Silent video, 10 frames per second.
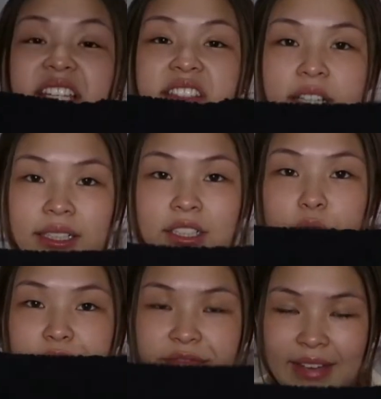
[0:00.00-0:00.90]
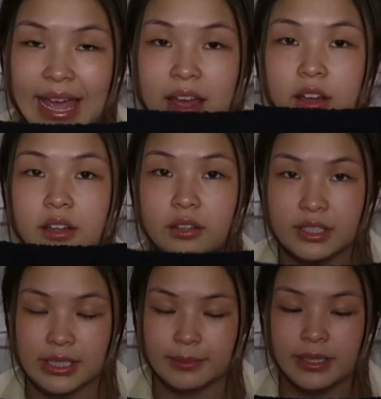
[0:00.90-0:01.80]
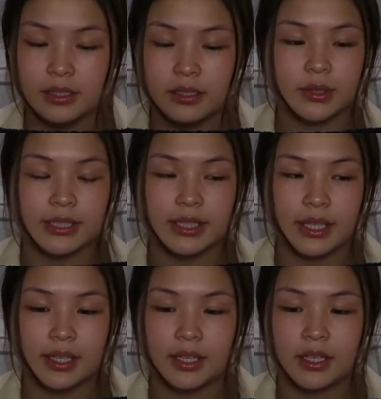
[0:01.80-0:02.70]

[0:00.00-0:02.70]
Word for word: they suck in your fat on the stomach so it's like